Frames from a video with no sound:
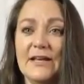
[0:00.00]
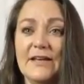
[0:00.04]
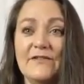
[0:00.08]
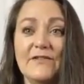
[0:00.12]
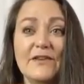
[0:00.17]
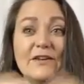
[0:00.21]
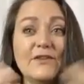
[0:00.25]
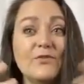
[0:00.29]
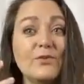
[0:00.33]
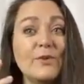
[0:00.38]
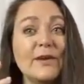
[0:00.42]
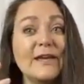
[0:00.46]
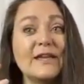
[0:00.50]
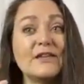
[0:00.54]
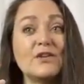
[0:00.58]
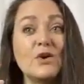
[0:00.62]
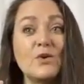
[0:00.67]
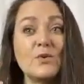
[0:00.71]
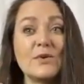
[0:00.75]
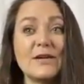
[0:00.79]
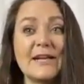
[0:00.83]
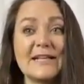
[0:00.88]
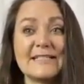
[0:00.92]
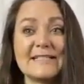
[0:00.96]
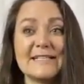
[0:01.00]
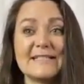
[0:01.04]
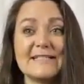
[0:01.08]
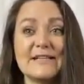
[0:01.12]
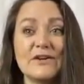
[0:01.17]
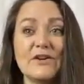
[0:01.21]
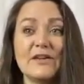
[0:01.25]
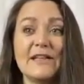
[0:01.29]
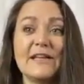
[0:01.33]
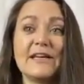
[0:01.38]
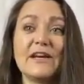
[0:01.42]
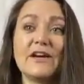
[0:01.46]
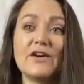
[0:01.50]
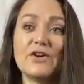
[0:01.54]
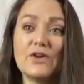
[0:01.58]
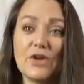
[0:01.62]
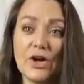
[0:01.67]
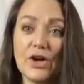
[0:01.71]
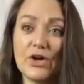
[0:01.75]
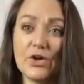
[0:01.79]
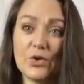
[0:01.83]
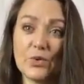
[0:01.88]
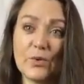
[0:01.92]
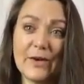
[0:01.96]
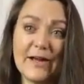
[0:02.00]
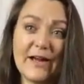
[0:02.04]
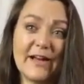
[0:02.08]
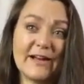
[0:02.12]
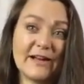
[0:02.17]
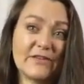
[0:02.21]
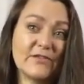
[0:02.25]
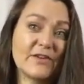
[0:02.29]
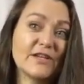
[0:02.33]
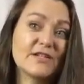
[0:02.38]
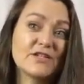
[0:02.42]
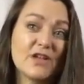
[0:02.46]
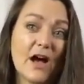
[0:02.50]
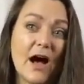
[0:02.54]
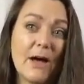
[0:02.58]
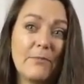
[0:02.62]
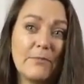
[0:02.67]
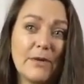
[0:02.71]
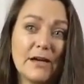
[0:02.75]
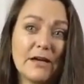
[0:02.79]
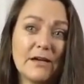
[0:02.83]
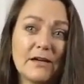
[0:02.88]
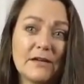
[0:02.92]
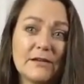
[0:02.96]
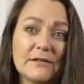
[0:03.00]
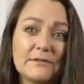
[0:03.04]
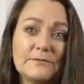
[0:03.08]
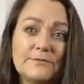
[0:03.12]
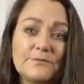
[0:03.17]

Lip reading: even if we don't necessarily agree on every topic,